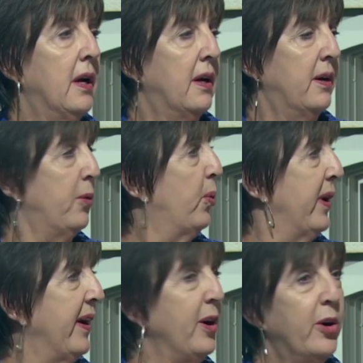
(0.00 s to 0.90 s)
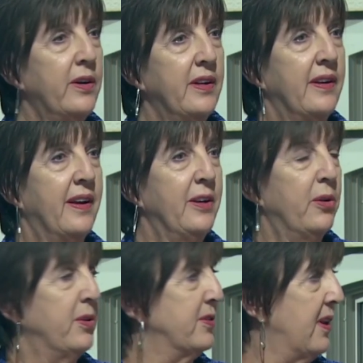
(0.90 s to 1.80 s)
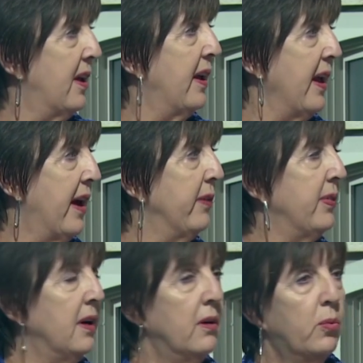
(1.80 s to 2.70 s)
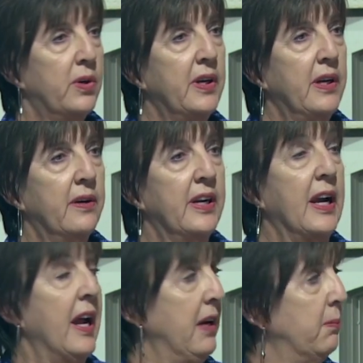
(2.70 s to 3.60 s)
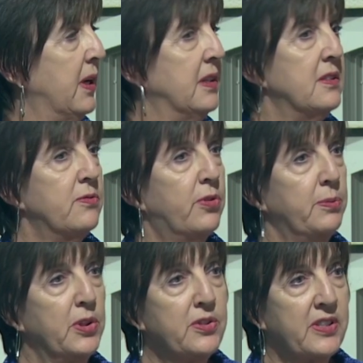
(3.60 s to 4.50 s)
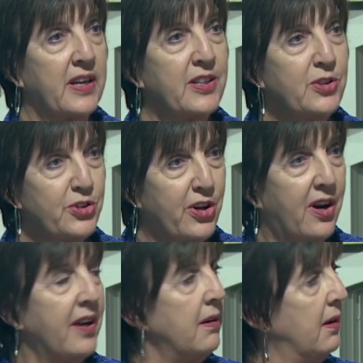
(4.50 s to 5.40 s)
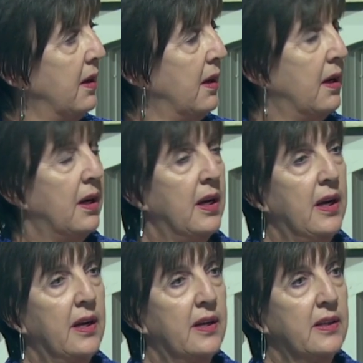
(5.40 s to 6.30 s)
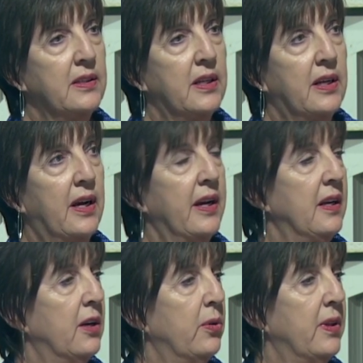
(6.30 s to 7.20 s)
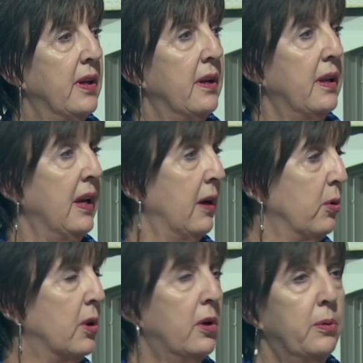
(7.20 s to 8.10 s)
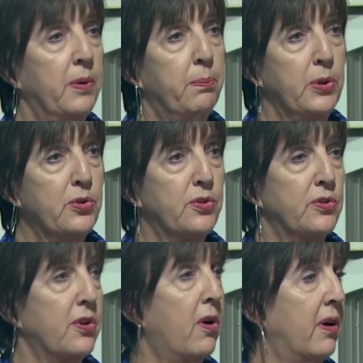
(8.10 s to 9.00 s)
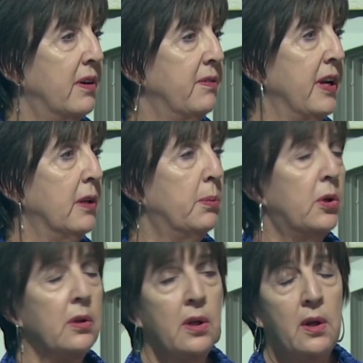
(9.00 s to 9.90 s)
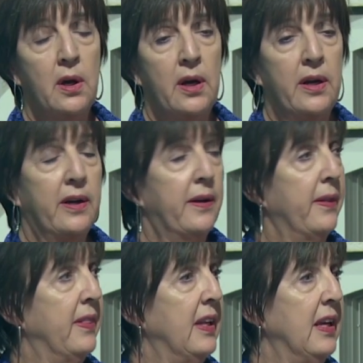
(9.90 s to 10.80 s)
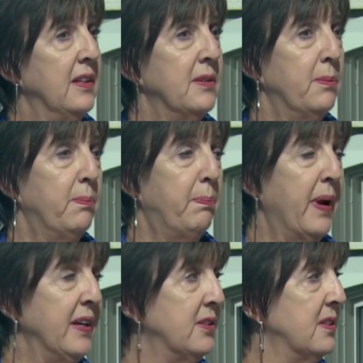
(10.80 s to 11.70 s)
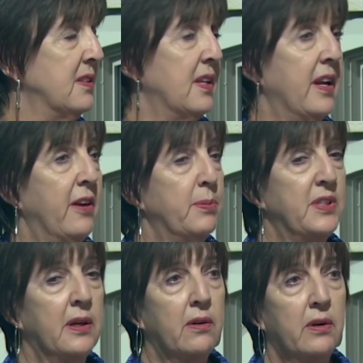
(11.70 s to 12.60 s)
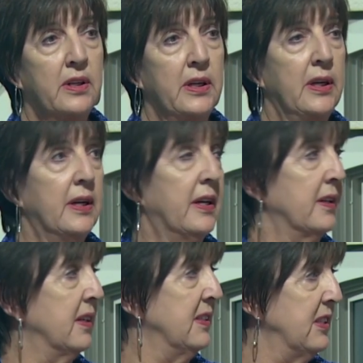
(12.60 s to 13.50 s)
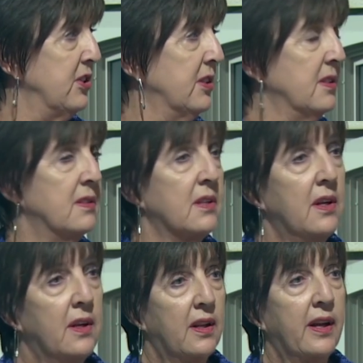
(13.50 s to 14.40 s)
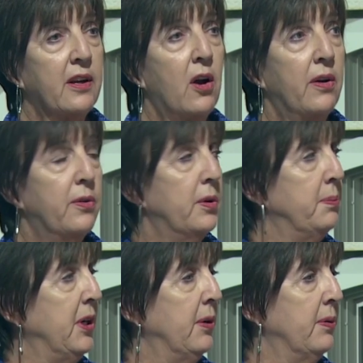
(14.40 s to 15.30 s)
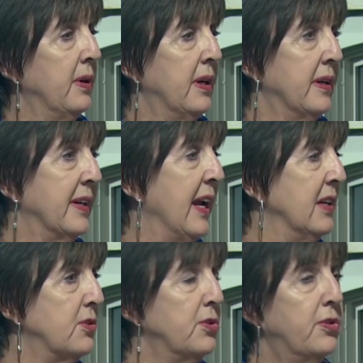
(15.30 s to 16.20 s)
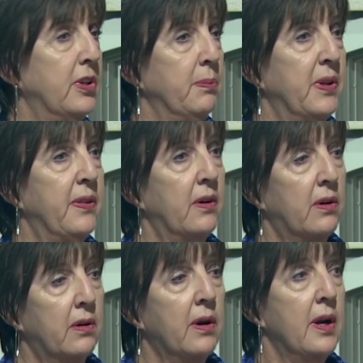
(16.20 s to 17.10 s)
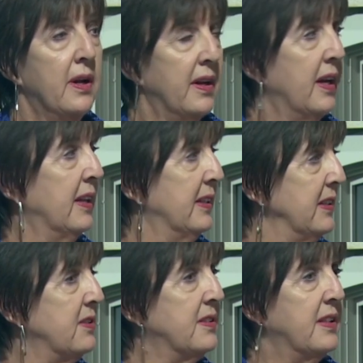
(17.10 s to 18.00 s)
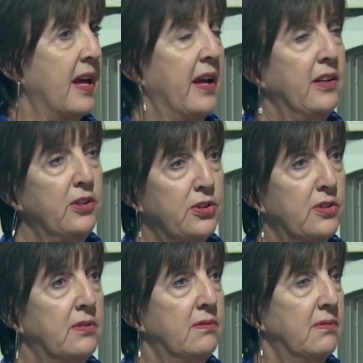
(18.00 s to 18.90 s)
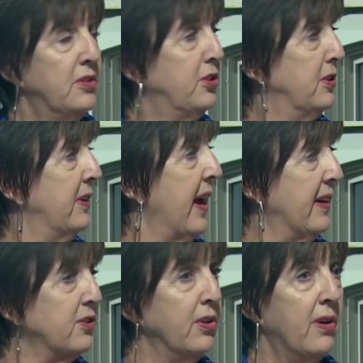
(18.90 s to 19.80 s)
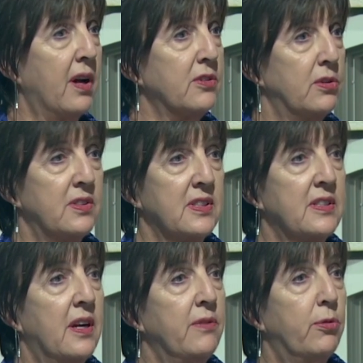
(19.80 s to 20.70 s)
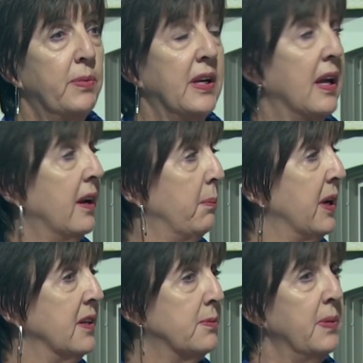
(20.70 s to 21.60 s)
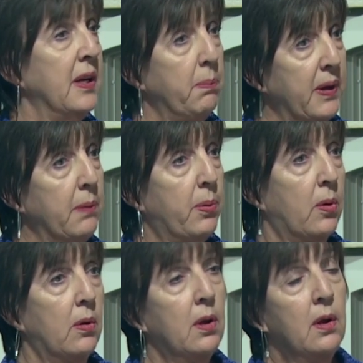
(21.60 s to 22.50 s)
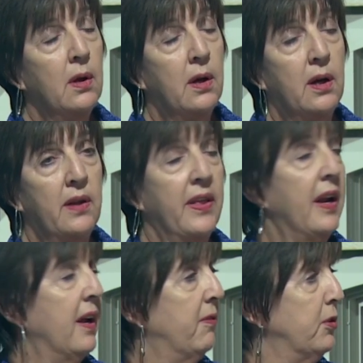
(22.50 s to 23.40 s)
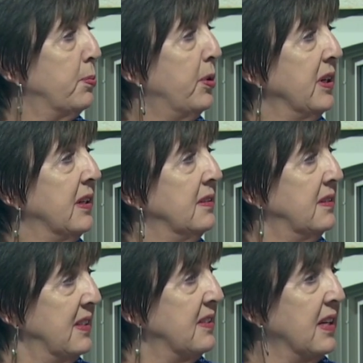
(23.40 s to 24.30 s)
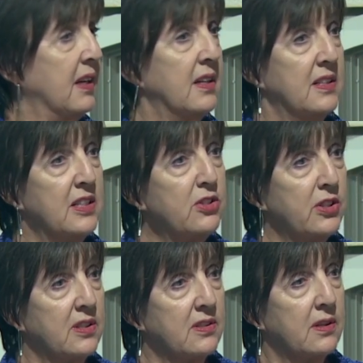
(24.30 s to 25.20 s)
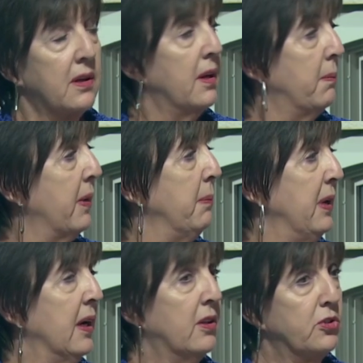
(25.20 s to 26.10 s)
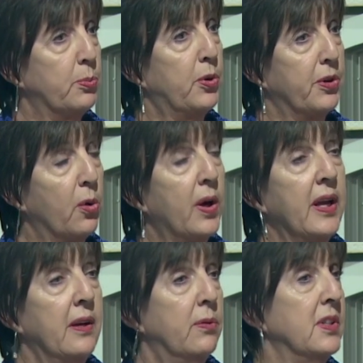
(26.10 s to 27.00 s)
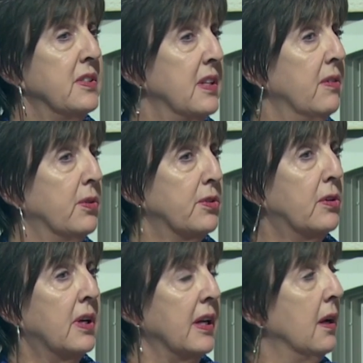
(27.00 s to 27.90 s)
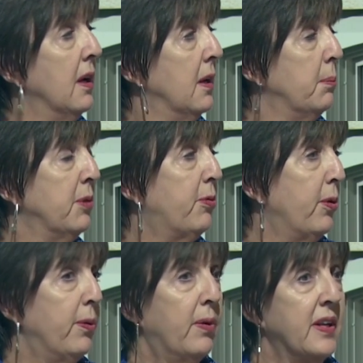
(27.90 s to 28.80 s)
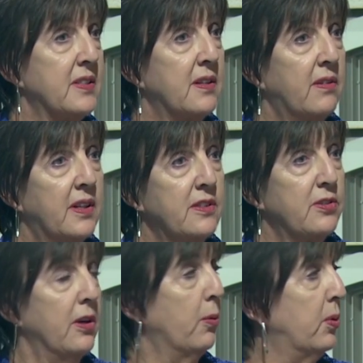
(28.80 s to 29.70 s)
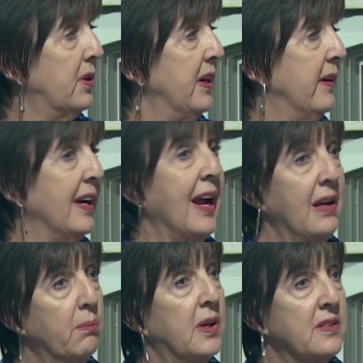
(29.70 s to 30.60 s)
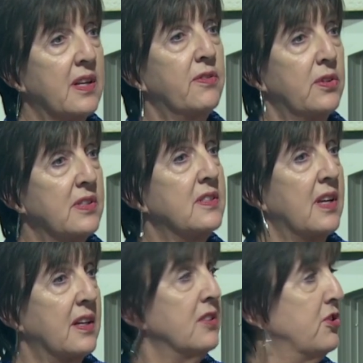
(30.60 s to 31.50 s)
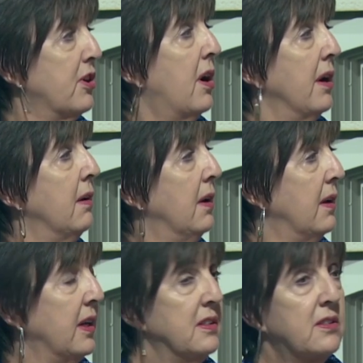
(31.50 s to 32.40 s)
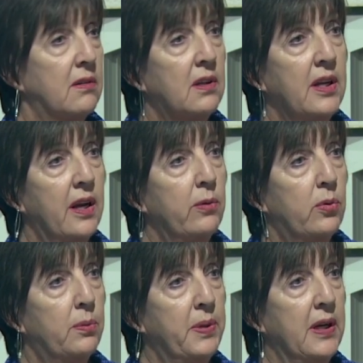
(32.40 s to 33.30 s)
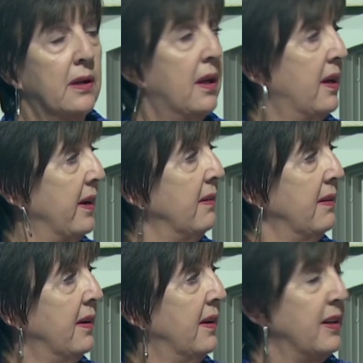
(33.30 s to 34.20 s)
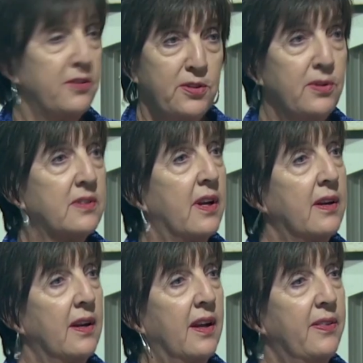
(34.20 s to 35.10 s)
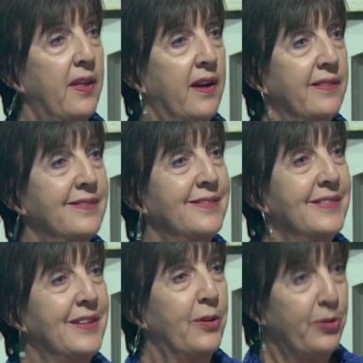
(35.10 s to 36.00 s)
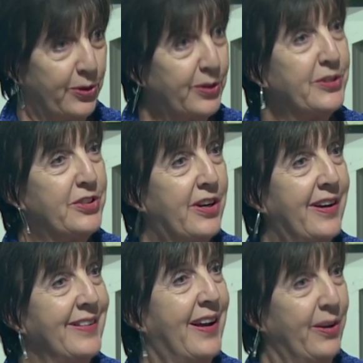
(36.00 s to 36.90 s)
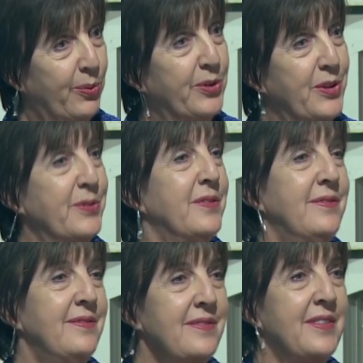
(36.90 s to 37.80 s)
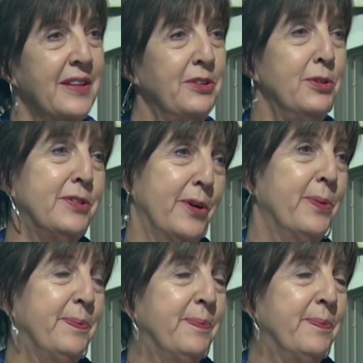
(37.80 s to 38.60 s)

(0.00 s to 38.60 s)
uh, what I heard, and I know there's a lot out there. We're hearing eight months from your second shot. And uh, I know that in Oklahoma, boosters are available. Uh, the patients that have particularly uh, conditions like autoimmune, uh, cancer treatment, there are a list that you should should ask your doctor, is it time for me to get it? Because many people uh, that have those pre-existing conditions may be eligible to go ahead and receive those early. But for the rest of us, mm. you know, we're hearing eight months after the second shot. And certainly I will be in line as soon as I can get that third shot. I mm. will do, do so.